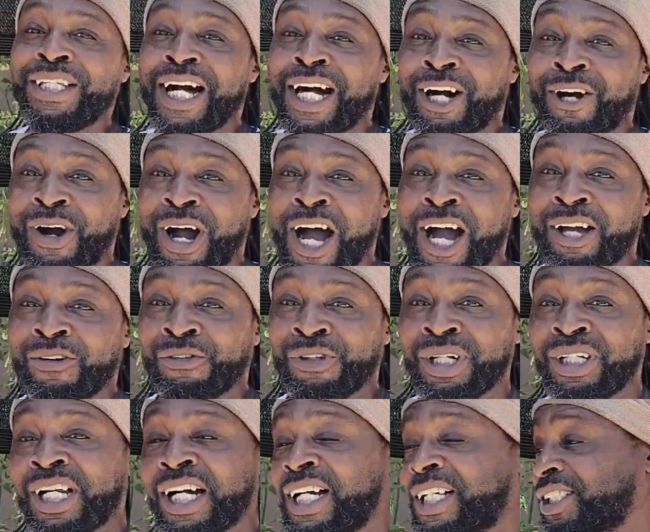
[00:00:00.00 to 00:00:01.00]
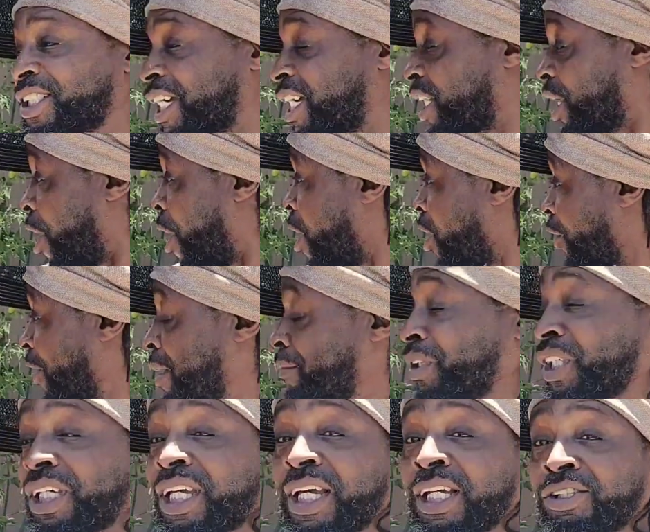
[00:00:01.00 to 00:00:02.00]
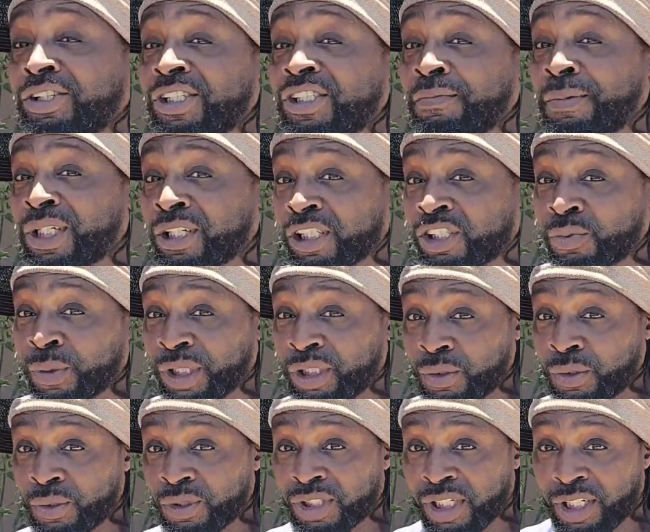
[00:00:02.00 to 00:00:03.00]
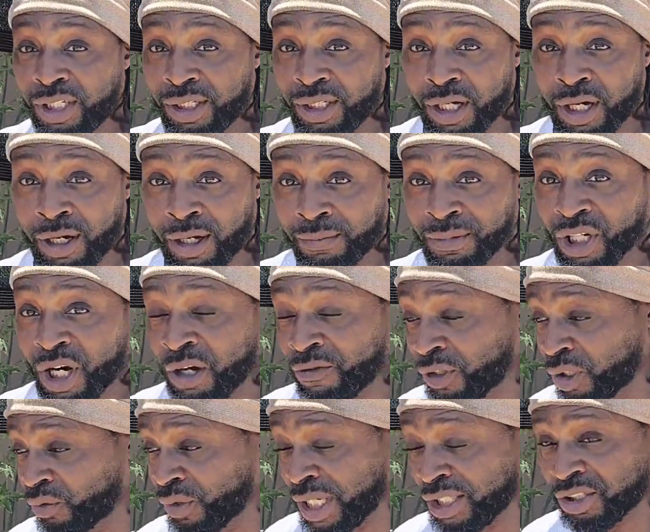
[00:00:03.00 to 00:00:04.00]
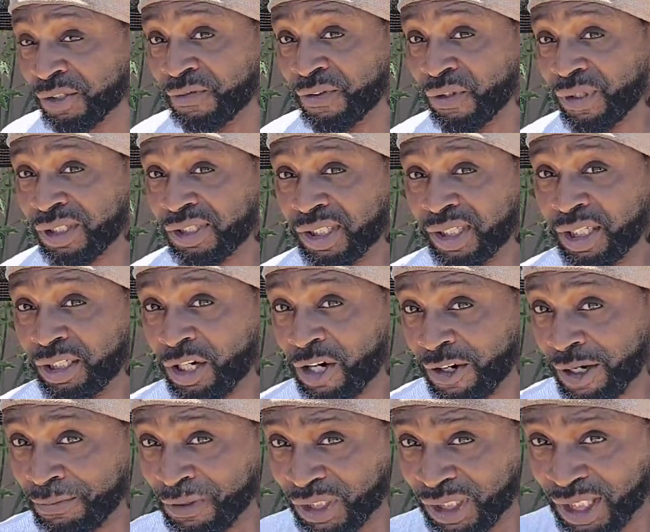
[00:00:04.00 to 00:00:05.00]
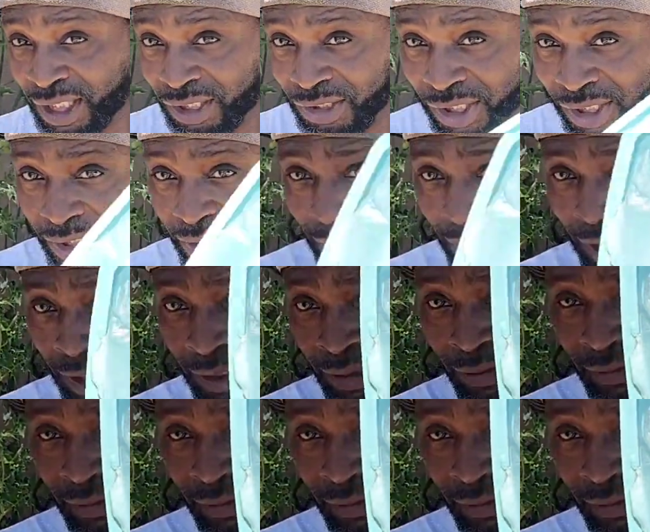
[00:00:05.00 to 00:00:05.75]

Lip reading: Now, I realize in our applications, because we're using covered reservoirs in our applications,